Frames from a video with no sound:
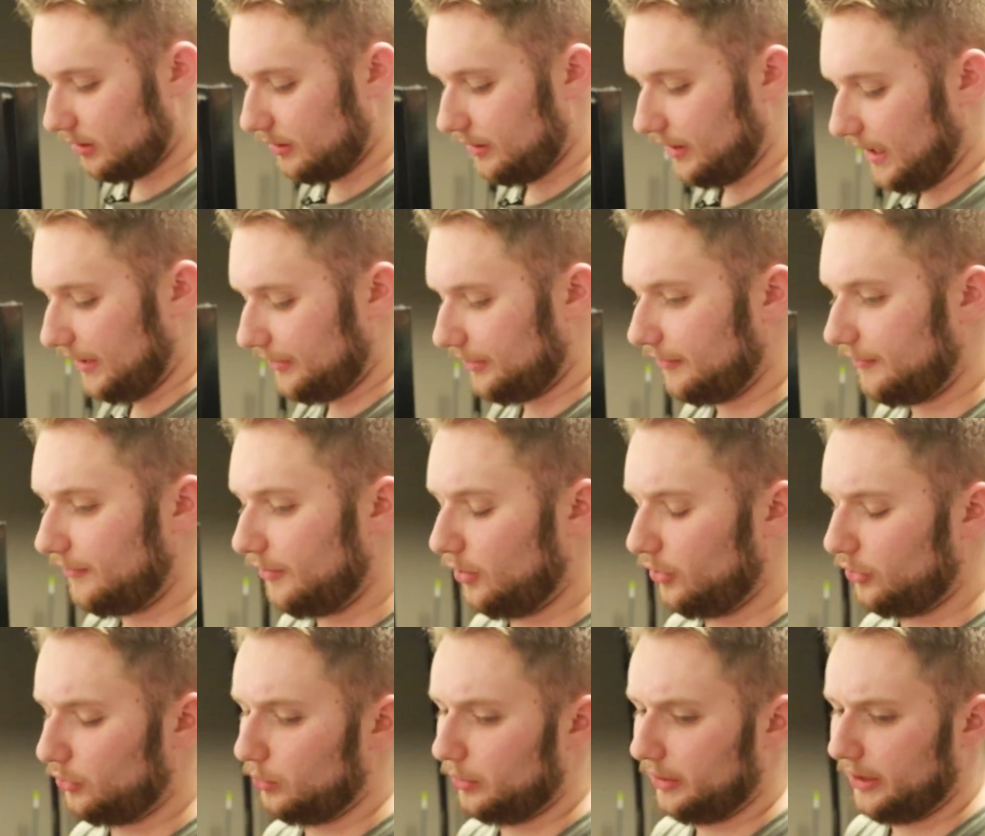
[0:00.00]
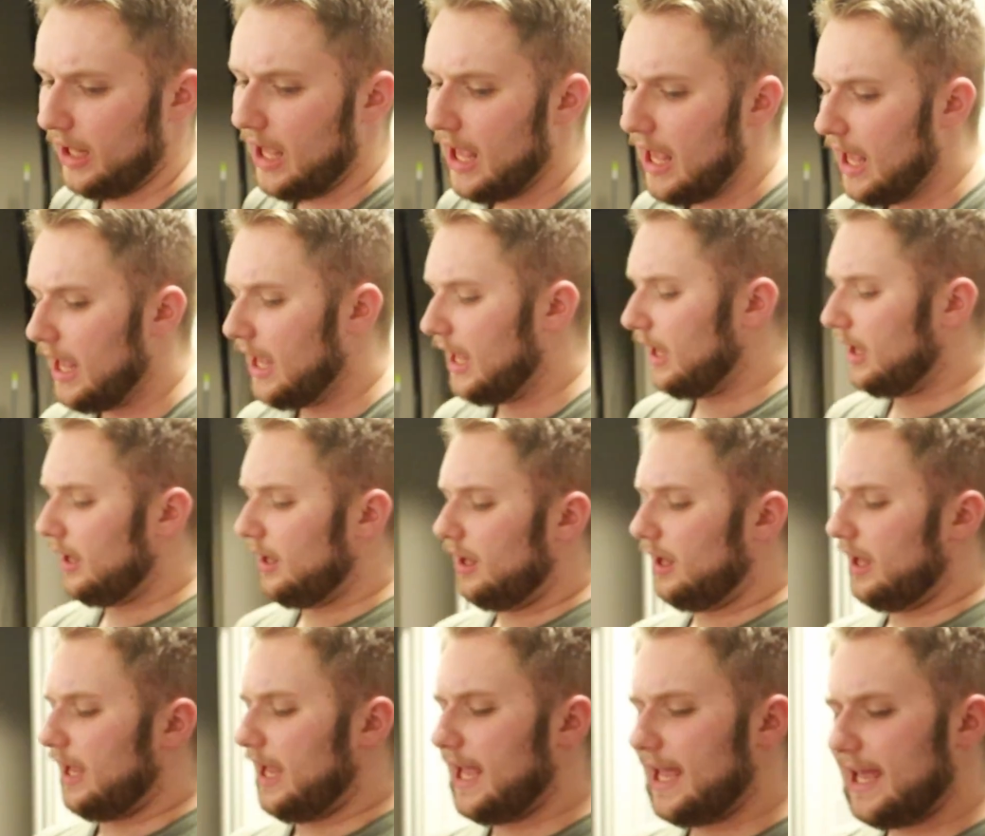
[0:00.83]
not the first one.
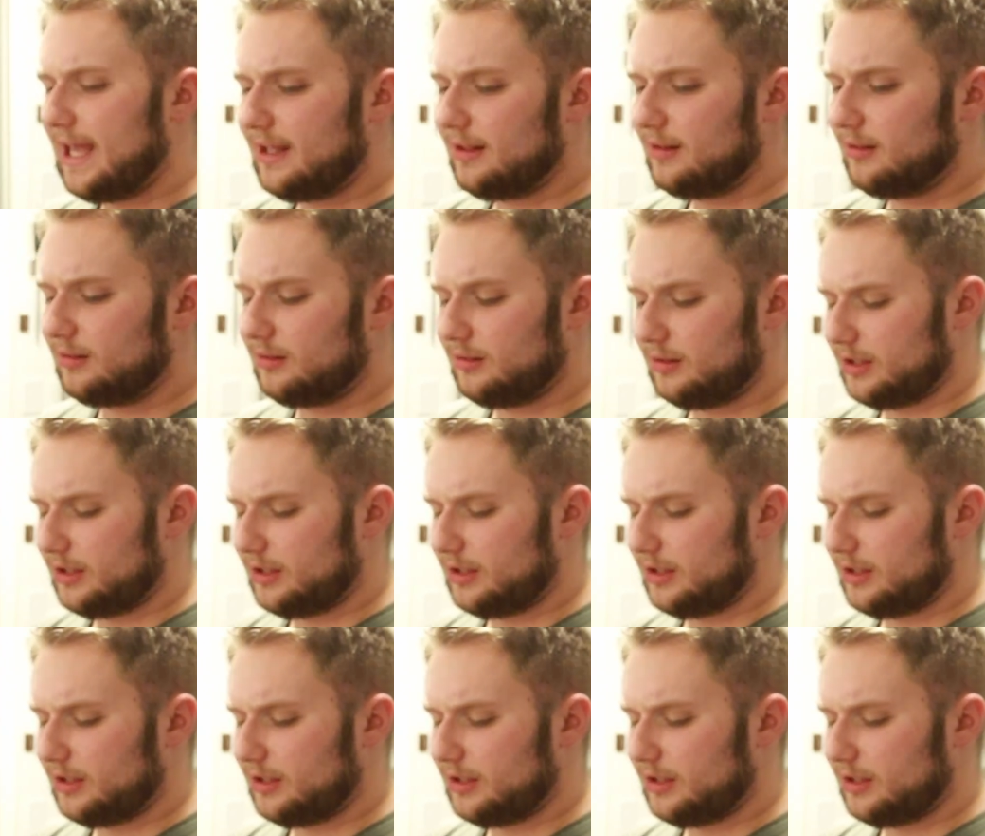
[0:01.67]
And